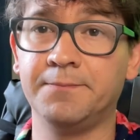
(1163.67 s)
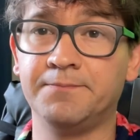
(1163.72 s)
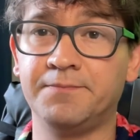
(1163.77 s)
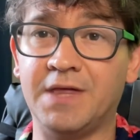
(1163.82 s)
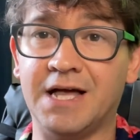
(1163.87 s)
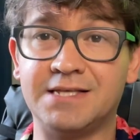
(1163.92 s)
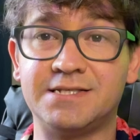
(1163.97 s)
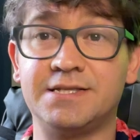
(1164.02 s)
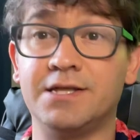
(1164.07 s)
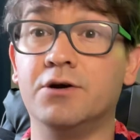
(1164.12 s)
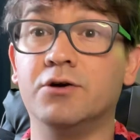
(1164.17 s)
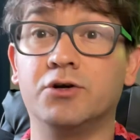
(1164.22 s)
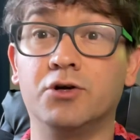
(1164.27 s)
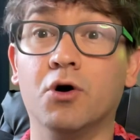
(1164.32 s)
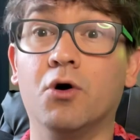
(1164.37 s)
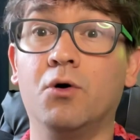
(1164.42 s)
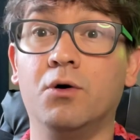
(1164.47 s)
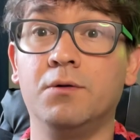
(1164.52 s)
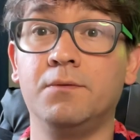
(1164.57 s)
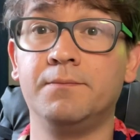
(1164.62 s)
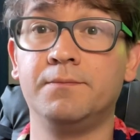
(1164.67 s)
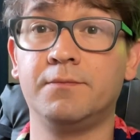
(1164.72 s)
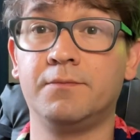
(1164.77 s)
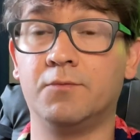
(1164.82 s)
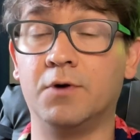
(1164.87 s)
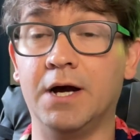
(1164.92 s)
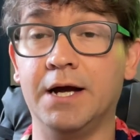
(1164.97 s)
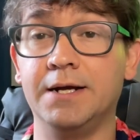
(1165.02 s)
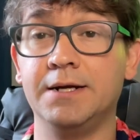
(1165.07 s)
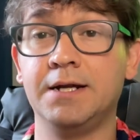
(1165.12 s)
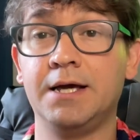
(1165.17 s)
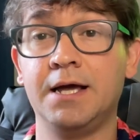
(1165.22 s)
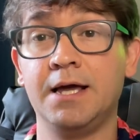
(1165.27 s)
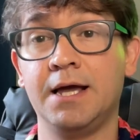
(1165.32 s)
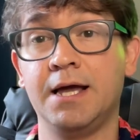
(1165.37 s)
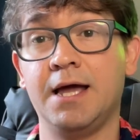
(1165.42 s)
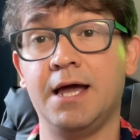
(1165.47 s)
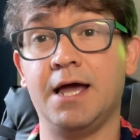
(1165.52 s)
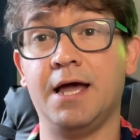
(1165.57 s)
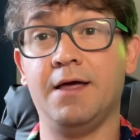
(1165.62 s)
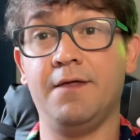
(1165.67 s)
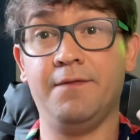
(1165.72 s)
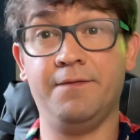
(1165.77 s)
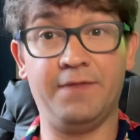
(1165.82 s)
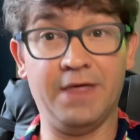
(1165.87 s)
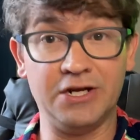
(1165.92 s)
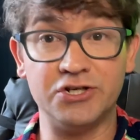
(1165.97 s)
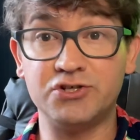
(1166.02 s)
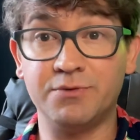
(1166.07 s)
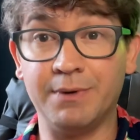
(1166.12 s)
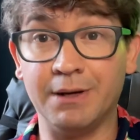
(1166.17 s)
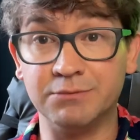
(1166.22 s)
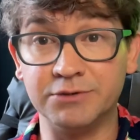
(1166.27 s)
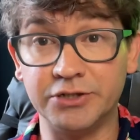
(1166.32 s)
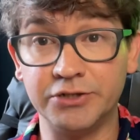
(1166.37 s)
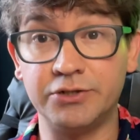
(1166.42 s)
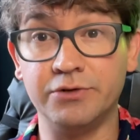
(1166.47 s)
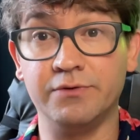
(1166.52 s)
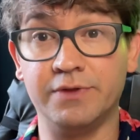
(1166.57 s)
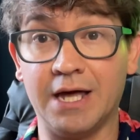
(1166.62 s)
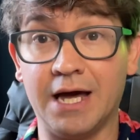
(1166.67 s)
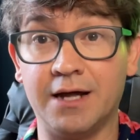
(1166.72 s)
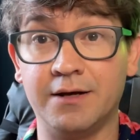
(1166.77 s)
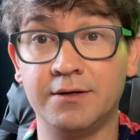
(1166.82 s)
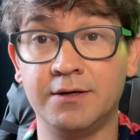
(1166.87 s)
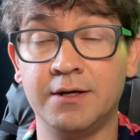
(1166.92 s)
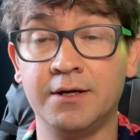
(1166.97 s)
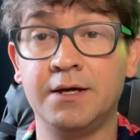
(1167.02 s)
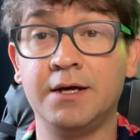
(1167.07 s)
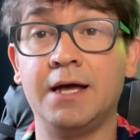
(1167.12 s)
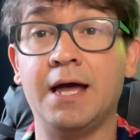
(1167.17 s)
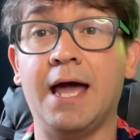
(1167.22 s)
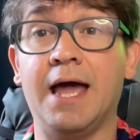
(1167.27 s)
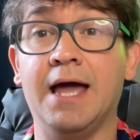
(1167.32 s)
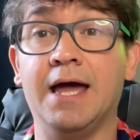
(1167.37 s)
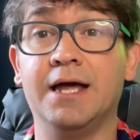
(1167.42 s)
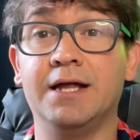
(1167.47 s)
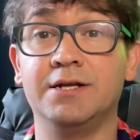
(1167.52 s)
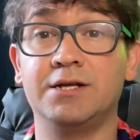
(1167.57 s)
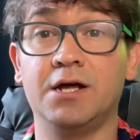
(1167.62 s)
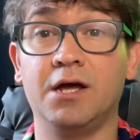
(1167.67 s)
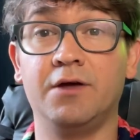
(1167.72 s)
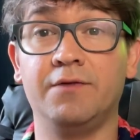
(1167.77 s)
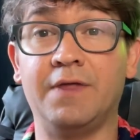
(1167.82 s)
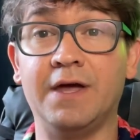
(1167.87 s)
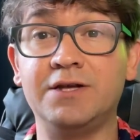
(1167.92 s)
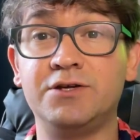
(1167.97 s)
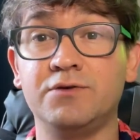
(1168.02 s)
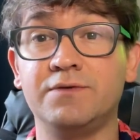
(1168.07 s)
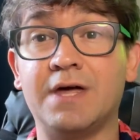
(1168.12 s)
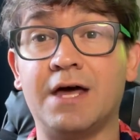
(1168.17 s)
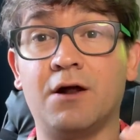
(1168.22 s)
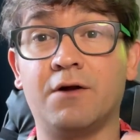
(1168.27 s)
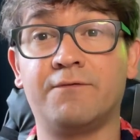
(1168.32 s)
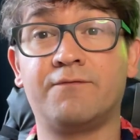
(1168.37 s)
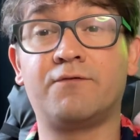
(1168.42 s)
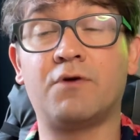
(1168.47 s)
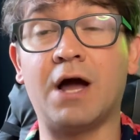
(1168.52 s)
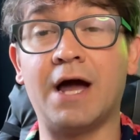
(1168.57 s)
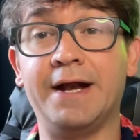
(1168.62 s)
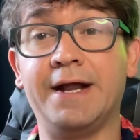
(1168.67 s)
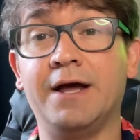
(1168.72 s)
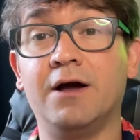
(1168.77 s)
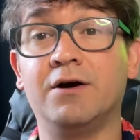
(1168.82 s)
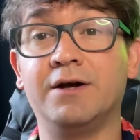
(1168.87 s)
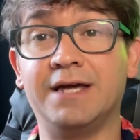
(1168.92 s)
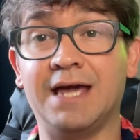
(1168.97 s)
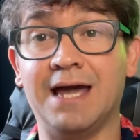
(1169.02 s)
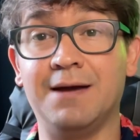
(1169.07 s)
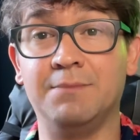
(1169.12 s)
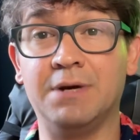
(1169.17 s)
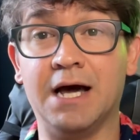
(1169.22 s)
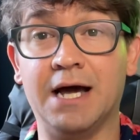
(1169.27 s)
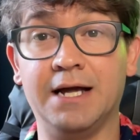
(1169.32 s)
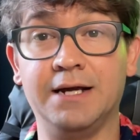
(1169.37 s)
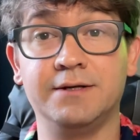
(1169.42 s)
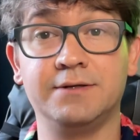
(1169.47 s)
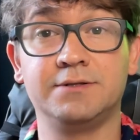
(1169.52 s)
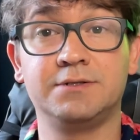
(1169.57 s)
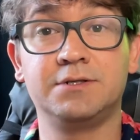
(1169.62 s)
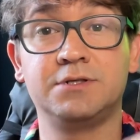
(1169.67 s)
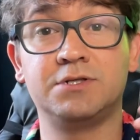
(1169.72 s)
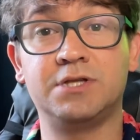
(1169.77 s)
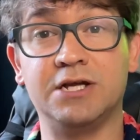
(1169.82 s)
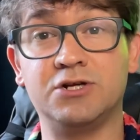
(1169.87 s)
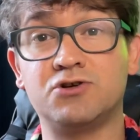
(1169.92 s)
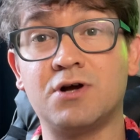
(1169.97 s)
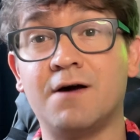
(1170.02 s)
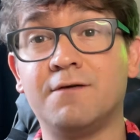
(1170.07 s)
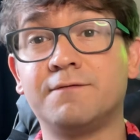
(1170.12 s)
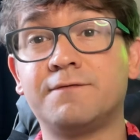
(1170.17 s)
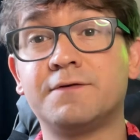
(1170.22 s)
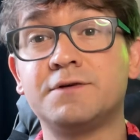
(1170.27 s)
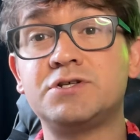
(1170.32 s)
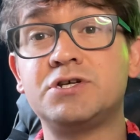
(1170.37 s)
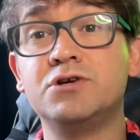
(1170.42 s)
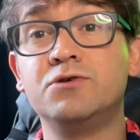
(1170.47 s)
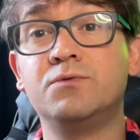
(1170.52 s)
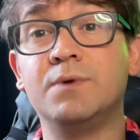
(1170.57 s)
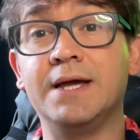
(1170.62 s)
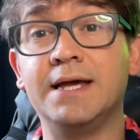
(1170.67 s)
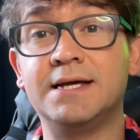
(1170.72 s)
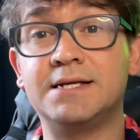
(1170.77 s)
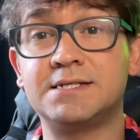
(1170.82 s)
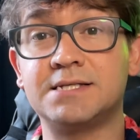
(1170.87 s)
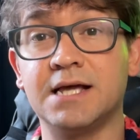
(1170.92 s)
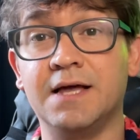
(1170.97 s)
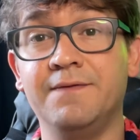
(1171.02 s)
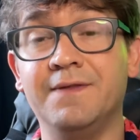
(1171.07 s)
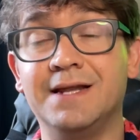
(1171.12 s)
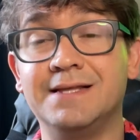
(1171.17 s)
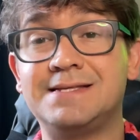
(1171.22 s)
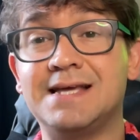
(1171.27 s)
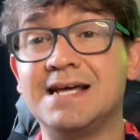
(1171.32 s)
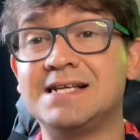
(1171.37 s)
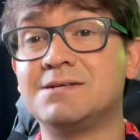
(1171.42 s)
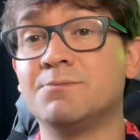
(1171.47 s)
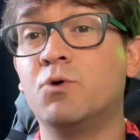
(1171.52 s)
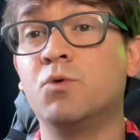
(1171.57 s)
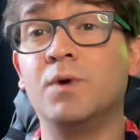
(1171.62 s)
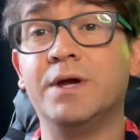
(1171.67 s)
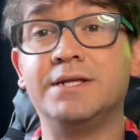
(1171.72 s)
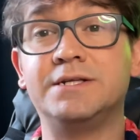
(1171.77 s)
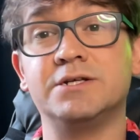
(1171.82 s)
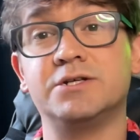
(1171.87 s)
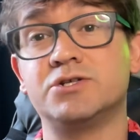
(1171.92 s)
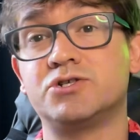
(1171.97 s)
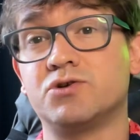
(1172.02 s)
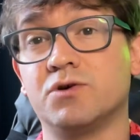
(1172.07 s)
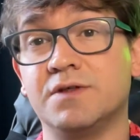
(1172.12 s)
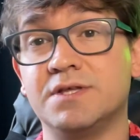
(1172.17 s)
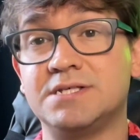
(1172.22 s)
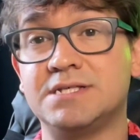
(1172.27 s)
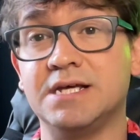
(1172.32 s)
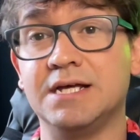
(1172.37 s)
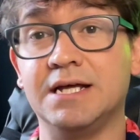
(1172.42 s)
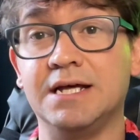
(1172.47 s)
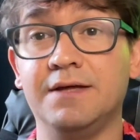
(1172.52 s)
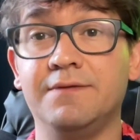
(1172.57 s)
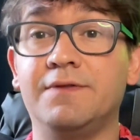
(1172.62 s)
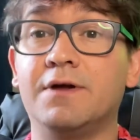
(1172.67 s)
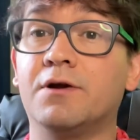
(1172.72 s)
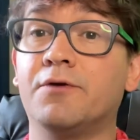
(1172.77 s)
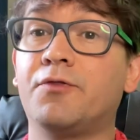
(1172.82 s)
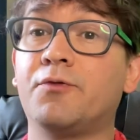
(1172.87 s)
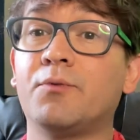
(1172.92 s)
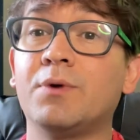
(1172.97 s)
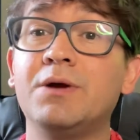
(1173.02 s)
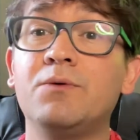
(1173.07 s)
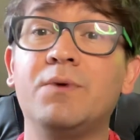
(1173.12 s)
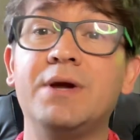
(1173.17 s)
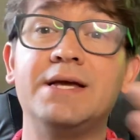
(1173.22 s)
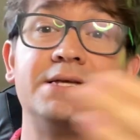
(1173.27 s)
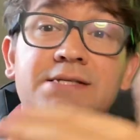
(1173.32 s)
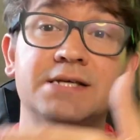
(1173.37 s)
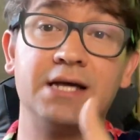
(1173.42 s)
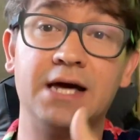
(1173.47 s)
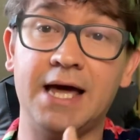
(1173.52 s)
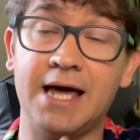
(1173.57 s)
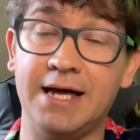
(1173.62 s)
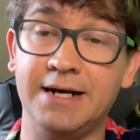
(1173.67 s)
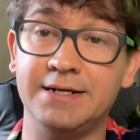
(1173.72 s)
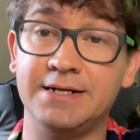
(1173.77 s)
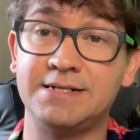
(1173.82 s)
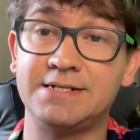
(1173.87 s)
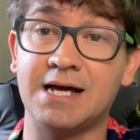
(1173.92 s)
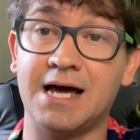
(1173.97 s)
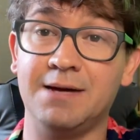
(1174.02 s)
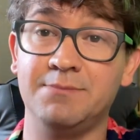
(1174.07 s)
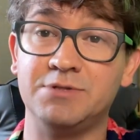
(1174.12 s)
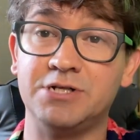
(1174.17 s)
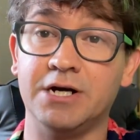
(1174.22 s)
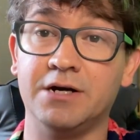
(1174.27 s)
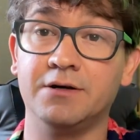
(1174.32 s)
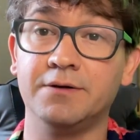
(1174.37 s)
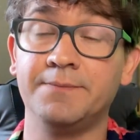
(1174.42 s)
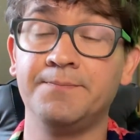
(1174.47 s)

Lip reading: That's their goal, right? And they should be able to do that. And they do that on Friday on game night. They travel for 2 weeks, and it takes them a week to destroy the city. They're 3 weeks ahead in time jail.